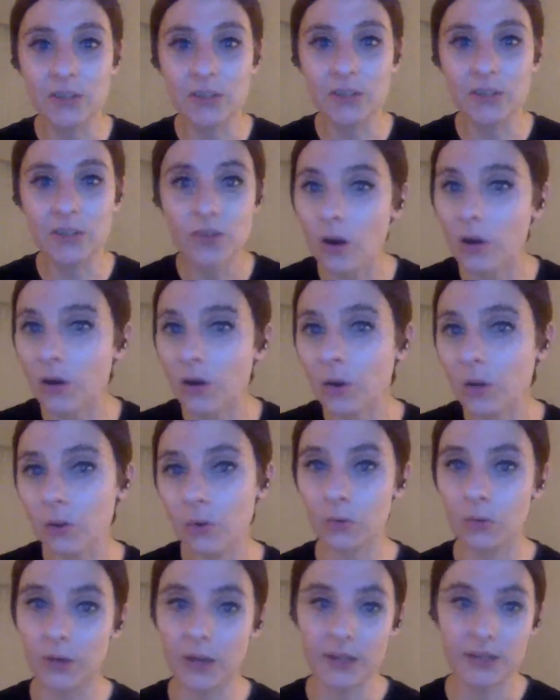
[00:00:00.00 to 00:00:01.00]
not
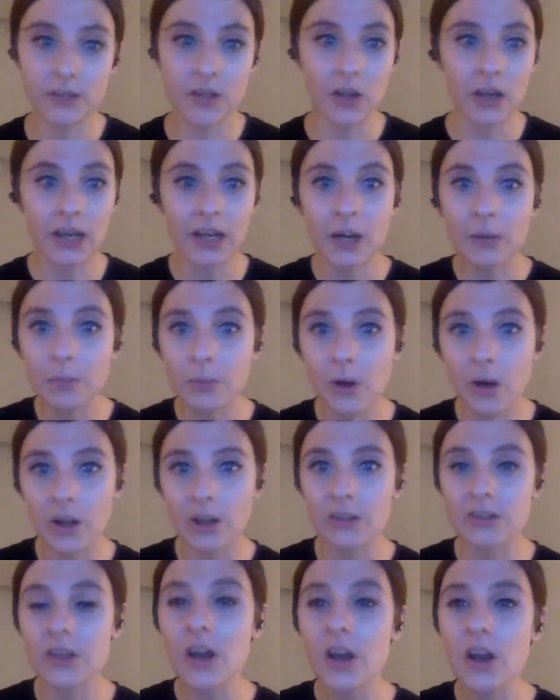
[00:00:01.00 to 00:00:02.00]
cool. It's not like a product.